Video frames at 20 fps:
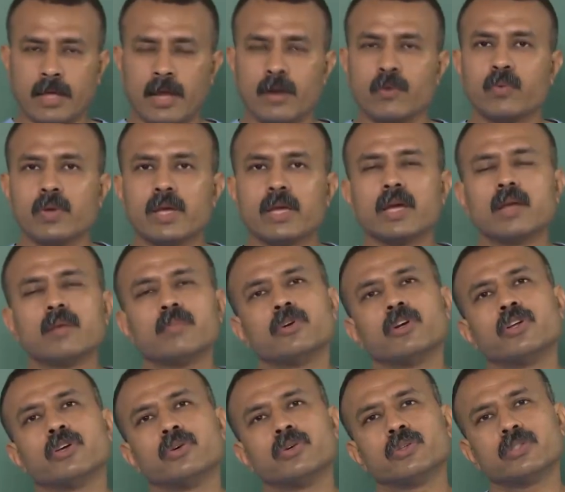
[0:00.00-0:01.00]
then we can
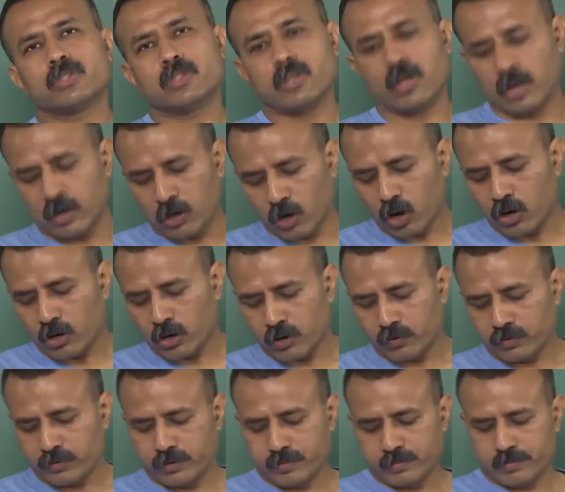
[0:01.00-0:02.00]
produce a lot
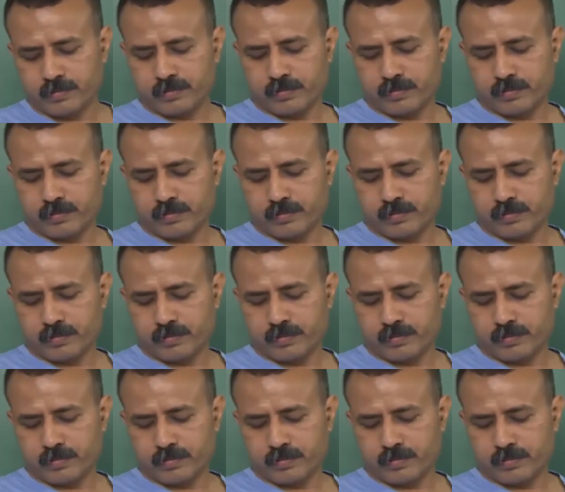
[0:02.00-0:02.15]
of